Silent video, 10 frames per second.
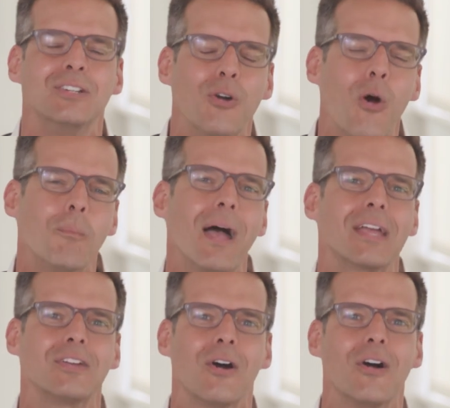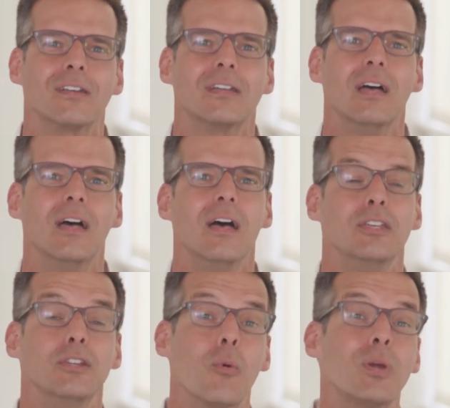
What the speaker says: in your own backyard. You know,